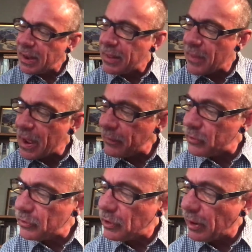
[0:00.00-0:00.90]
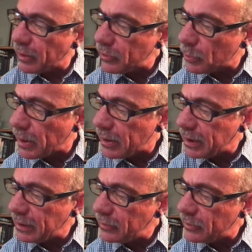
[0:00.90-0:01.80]
and that starts where
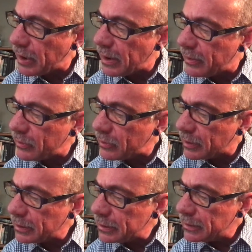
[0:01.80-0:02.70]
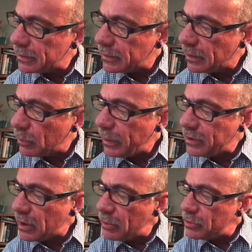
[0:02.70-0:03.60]
he says, "We
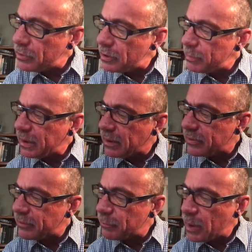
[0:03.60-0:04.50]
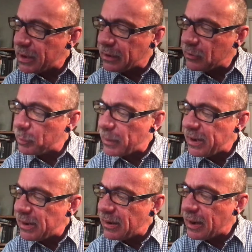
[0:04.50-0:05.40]
don't do it because of money, spin
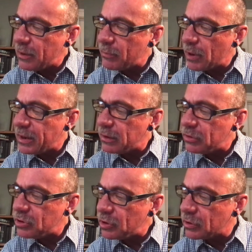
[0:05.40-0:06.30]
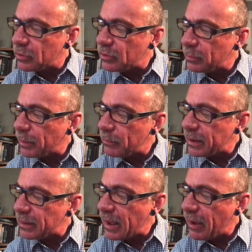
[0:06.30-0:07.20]
it any way you choose, but we
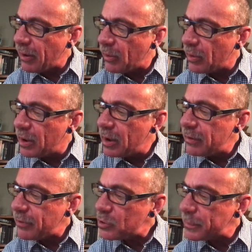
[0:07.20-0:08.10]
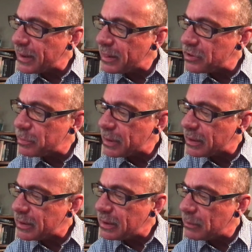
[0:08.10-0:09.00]
allow freshman
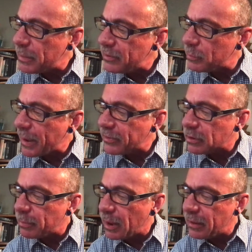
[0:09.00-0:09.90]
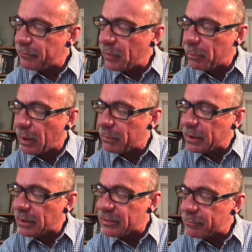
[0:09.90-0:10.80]
eligibility in men's basketball and football
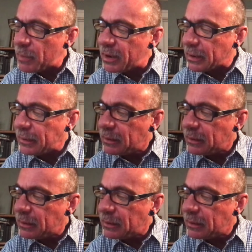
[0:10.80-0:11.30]
because of money.